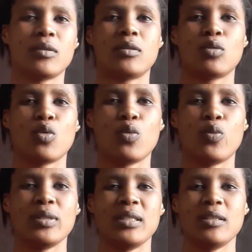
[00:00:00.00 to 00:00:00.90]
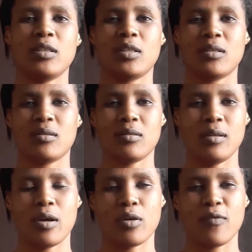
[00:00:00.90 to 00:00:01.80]
So we need
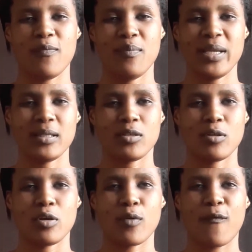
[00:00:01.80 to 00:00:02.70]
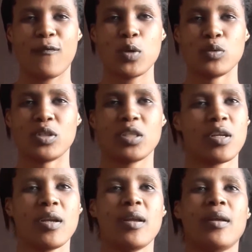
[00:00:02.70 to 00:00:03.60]
a lot of meat, a lot of food.
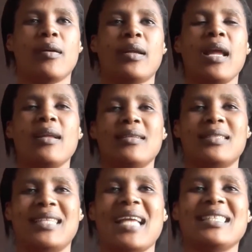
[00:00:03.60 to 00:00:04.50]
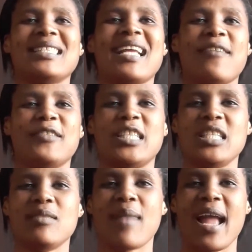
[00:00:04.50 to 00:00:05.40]
Okay, status
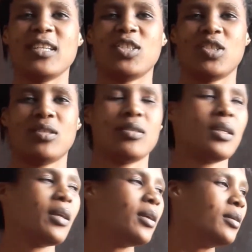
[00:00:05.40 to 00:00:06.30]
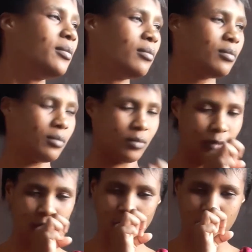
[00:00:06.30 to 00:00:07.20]
kafti manch.
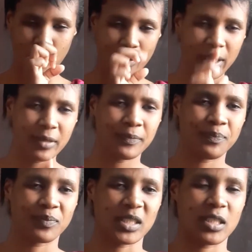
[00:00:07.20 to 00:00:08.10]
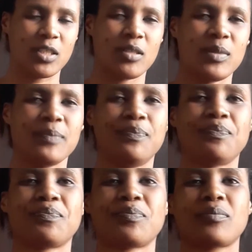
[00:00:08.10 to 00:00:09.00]
Sorry, excuse me.
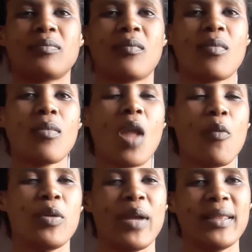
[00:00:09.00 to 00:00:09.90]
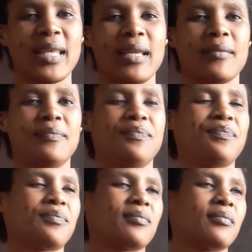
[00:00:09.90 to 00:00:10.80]
We went there.
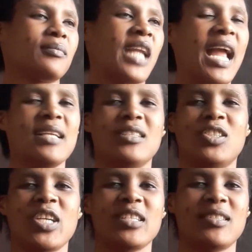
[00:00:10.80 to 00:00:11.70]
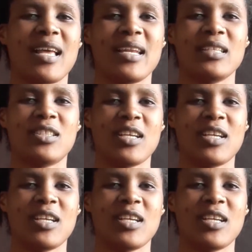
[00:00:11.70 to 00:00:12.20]
Nice. Church started.